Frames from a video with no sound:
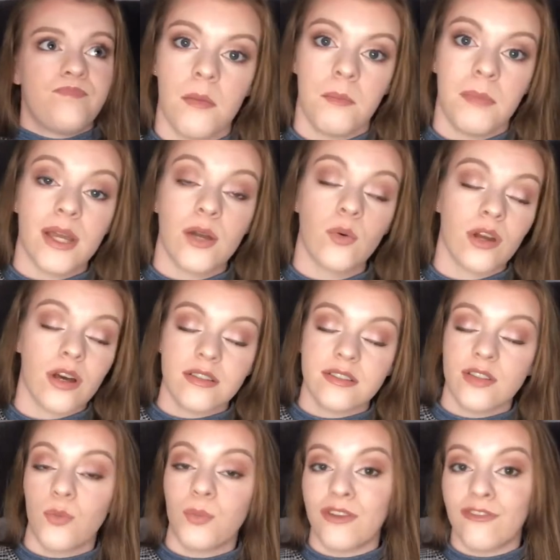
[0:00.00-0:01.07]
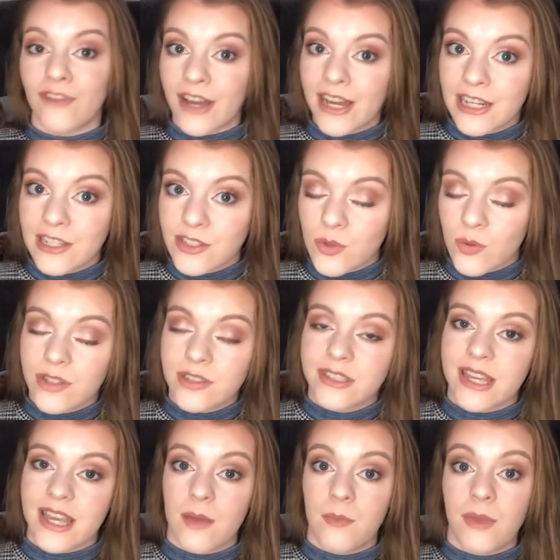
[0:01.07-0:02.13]
Mick would also be violent towards
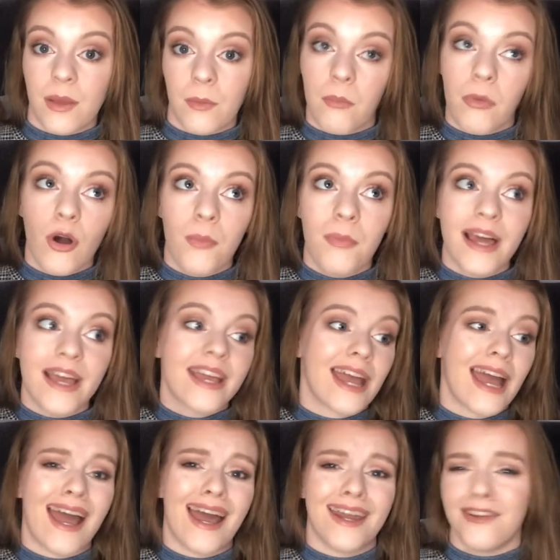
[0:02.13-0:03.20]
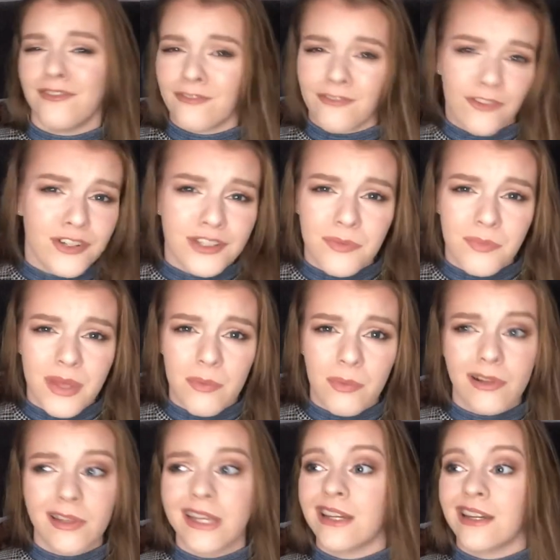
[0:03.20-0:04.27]
Kim in public and in front of
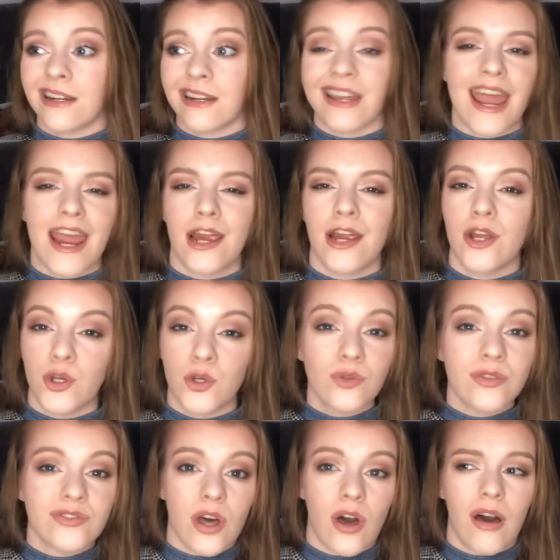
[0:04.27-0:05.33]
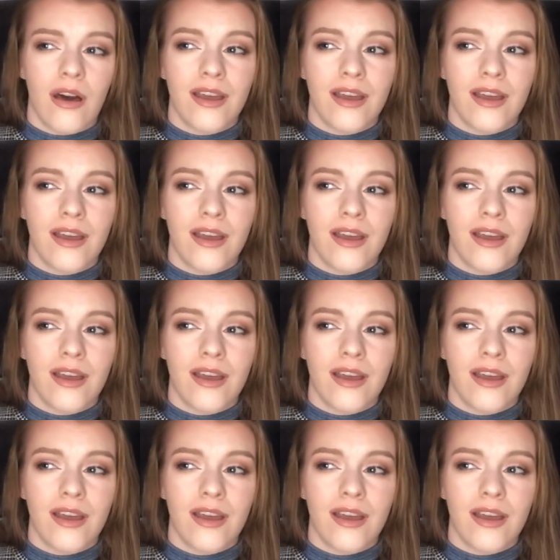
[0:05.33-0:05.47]
people. He didn't care who saw.